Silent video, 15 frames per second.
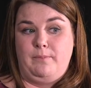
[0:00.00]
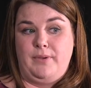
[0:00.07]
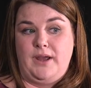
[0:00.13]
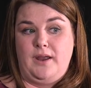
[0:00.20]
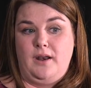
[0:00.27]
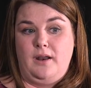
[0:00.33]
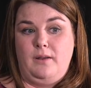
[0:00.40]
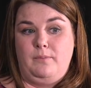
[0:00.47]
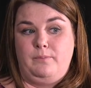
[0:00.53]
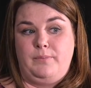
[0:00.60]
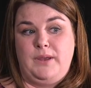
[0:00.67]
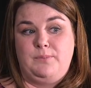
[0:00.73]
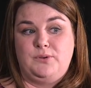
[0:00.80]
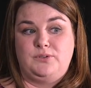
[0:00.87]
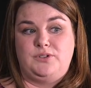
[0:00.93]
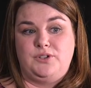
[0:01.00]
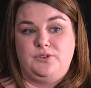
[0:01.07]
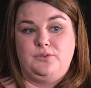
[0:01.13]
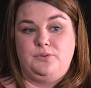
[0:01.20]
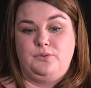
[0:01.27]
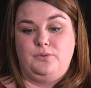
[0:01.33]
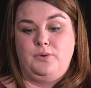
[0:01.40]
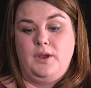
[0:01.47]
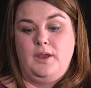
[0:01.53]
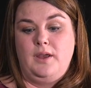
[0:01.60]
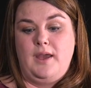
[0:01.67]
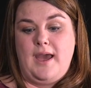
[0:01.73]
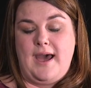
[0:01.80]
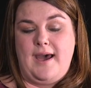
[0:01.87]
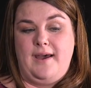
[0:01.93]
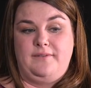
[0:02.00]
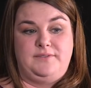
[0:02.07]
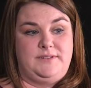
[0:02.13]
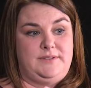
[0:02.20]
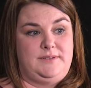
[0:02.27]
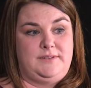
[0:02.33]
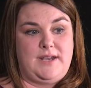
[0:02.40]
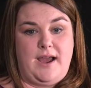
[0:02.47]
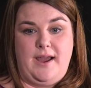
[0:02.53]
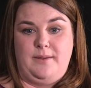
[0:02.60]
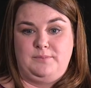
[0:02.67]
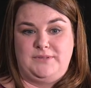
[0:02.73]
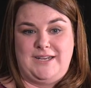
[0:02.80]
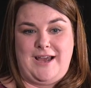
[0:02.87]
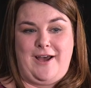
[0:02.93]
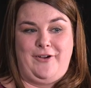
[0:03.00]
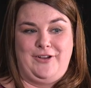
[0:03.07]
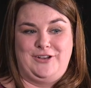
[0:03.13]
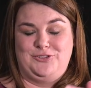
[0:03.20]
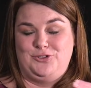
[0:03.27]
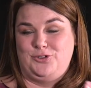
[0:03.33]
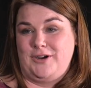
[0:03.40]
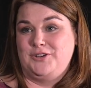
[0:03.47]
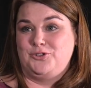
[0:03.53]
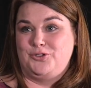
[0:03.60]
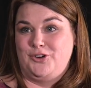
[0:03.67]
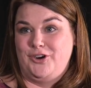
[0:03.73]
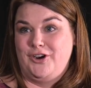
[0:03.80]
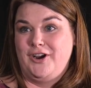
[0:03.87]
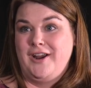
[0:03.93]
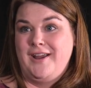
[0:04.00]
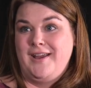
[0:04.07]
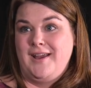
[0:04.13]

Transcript: But people do have time, talent, treasure,